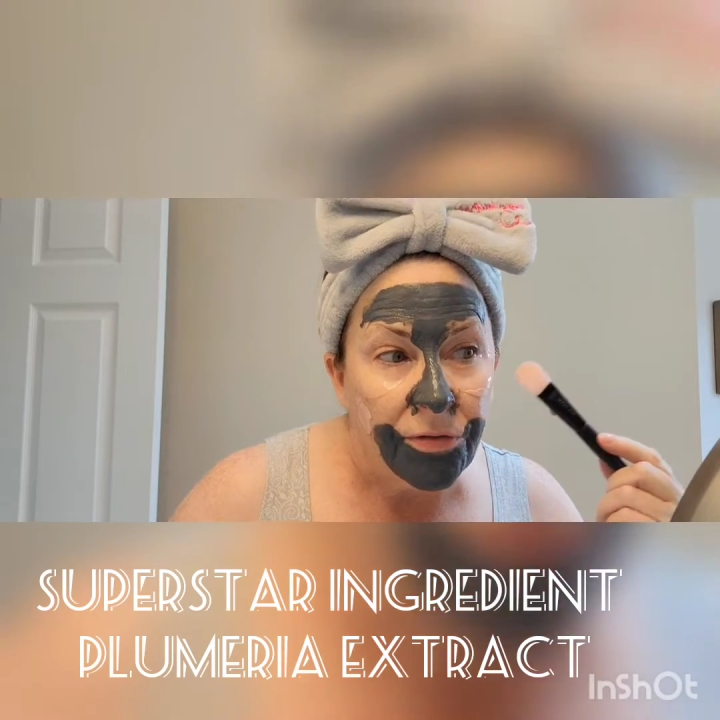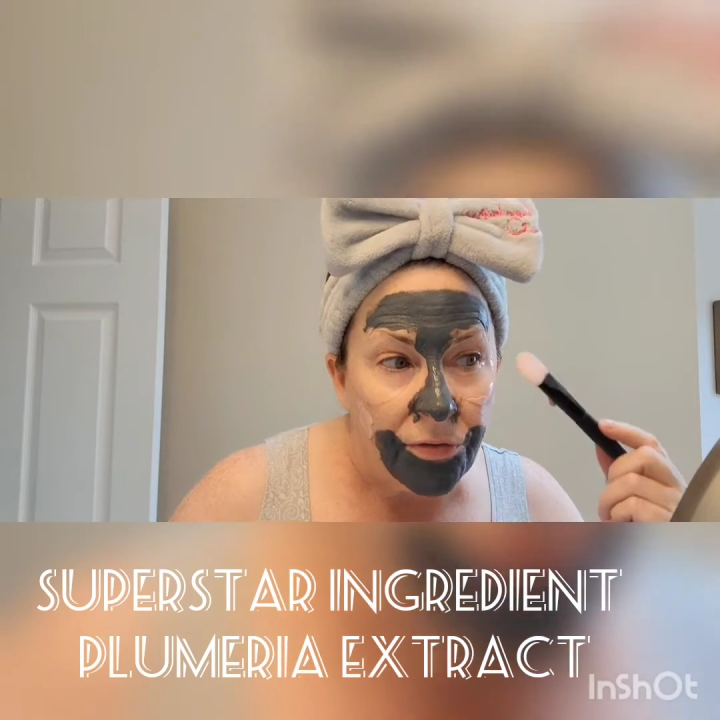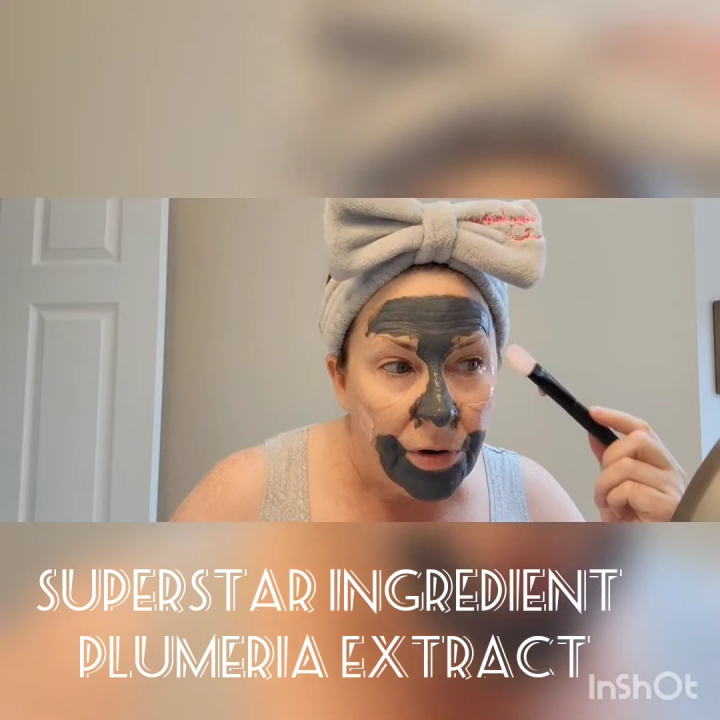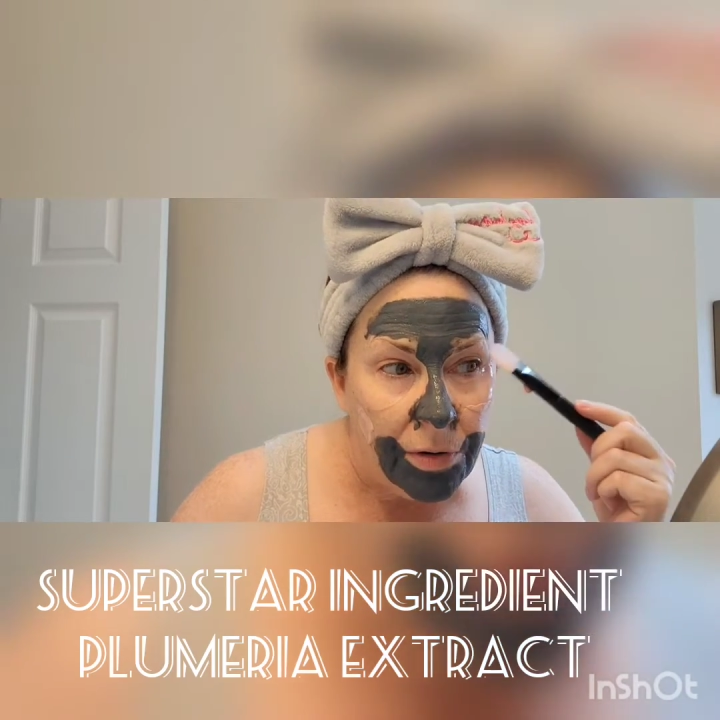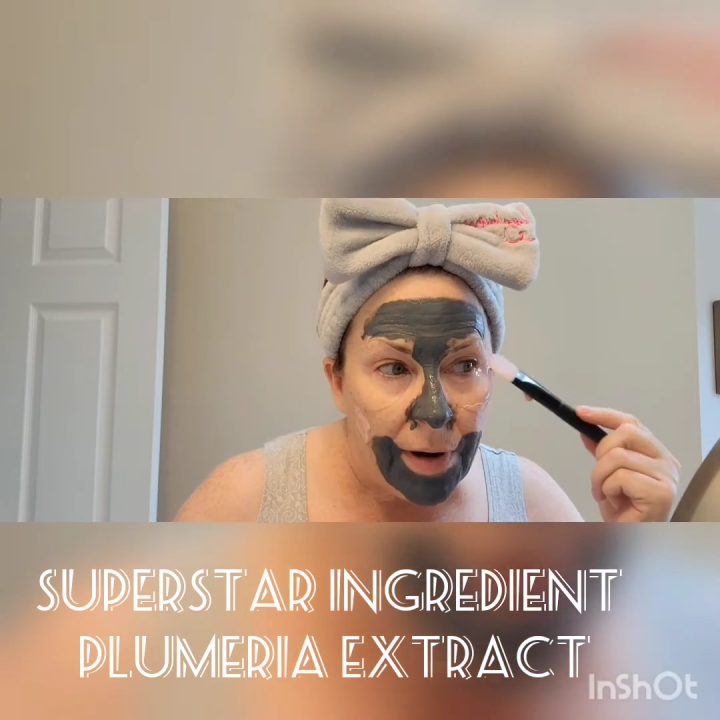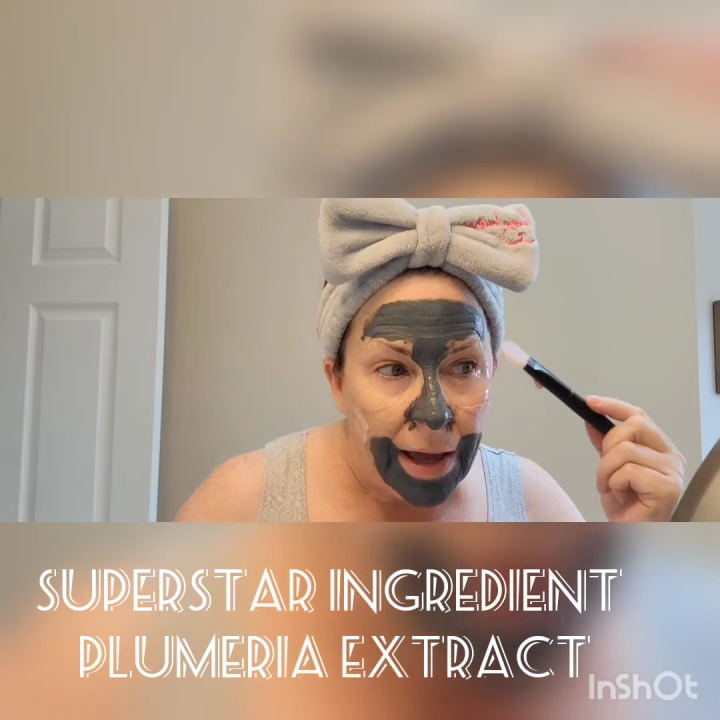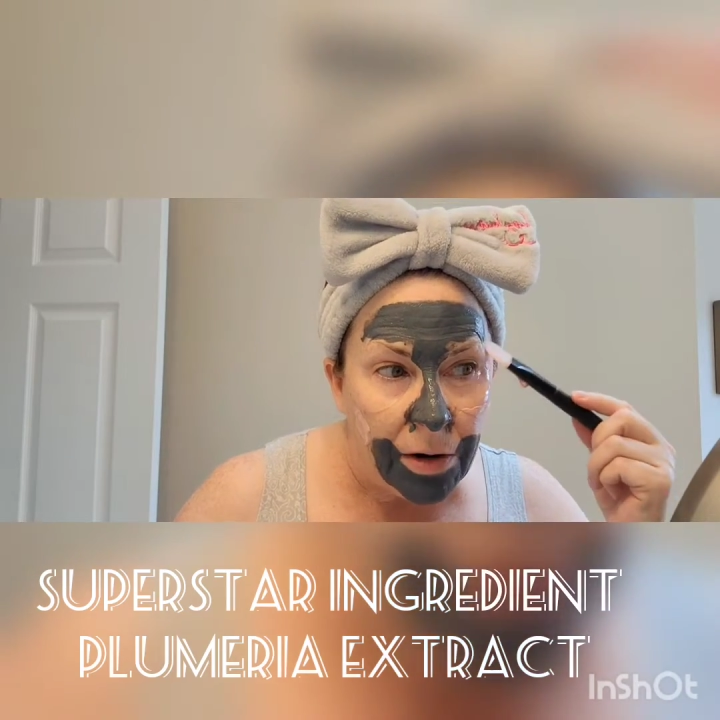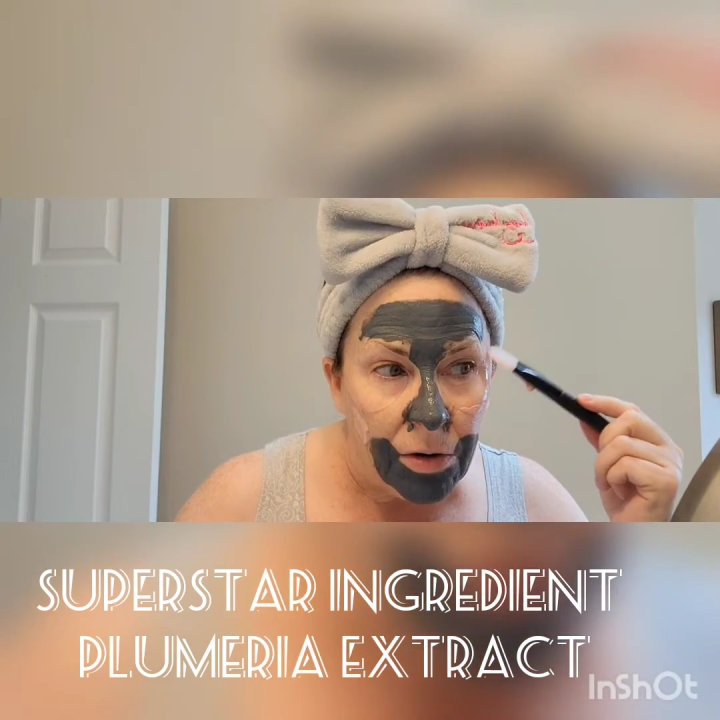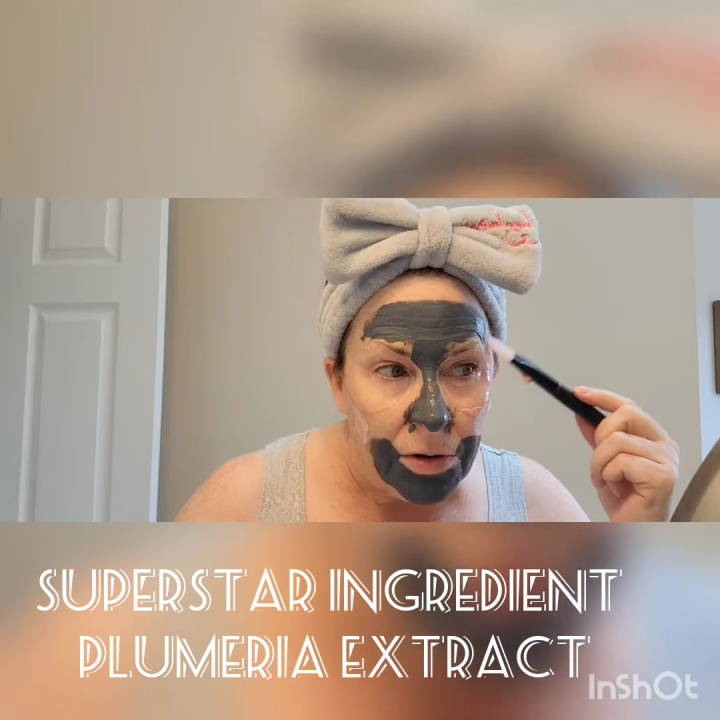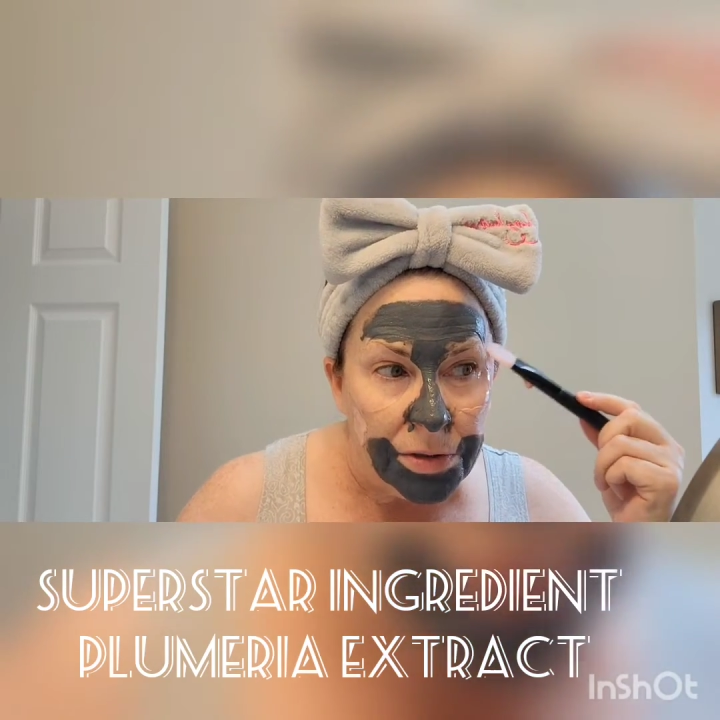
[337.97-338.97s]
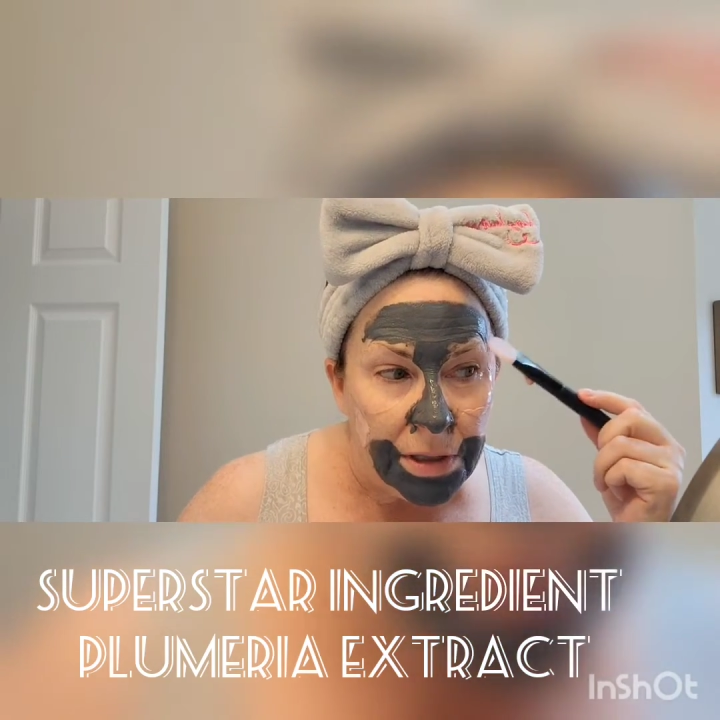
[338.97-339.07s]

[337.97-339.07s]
free radicals.